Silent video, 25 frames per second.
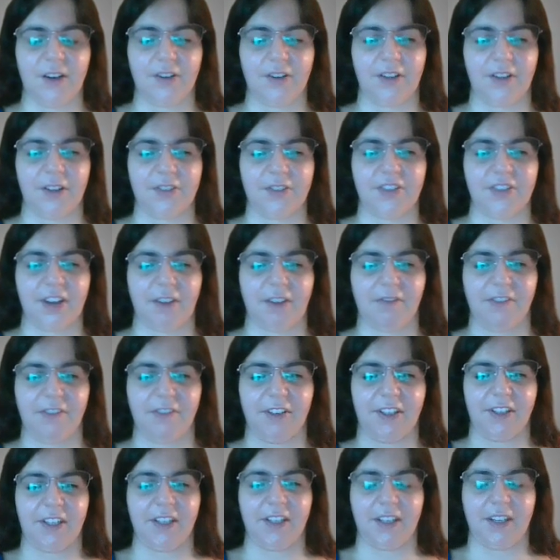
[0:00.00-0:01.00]
there's
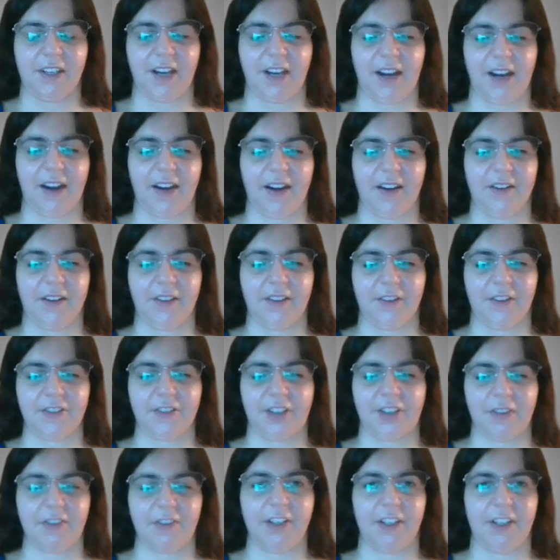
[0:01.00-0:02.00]
definitely
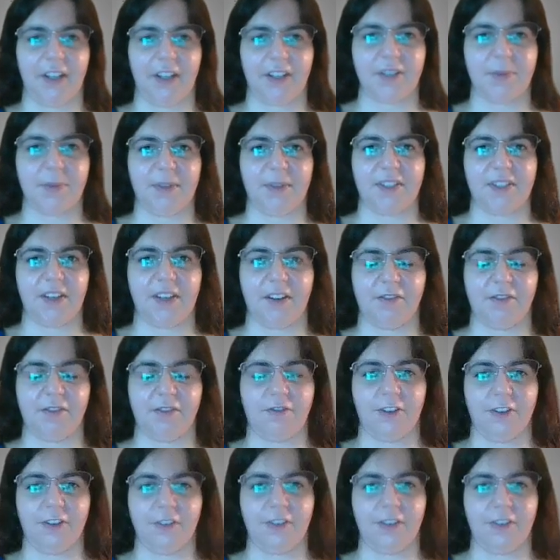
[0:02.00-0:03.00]
lots to be said
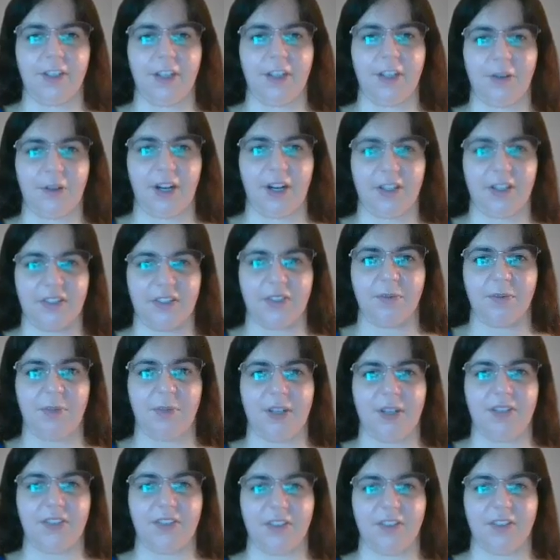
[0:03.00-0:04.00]
for, custom
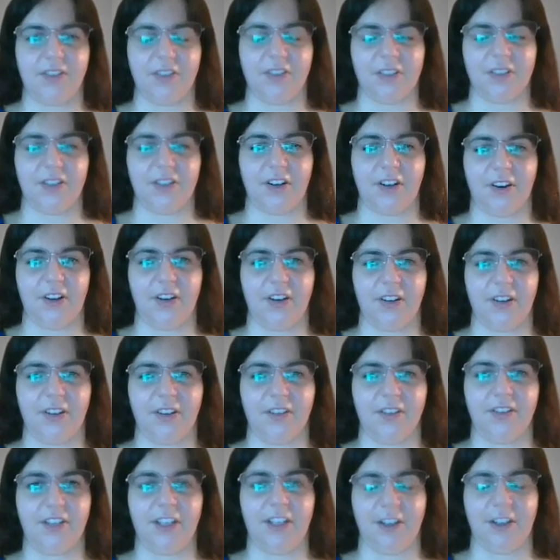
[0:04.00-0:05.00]
pieces
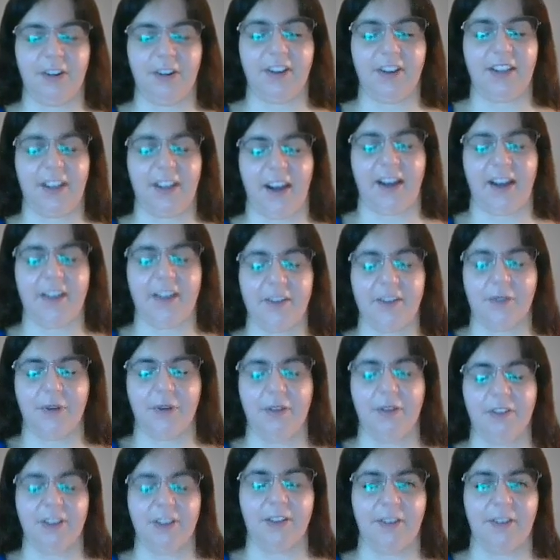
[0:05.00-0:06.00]
are, I think I
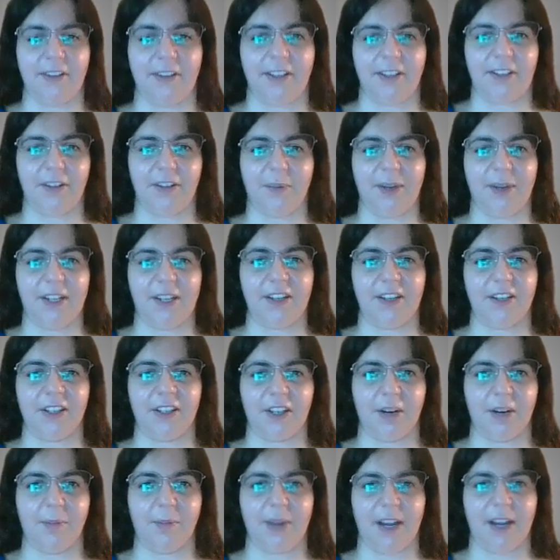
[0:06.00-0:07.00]
agree with you. I think they're making a
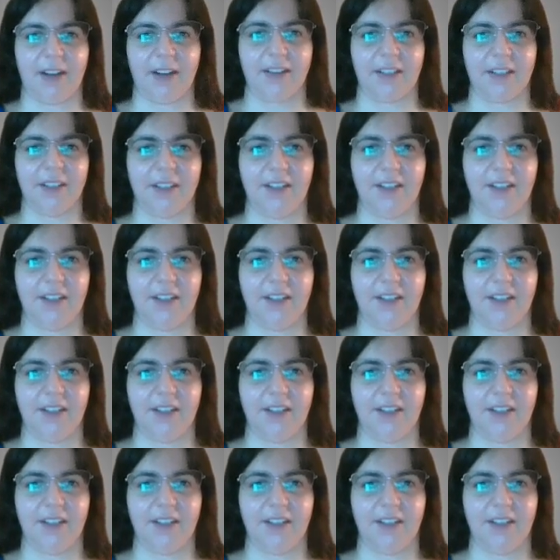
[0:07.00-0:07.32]
comeback,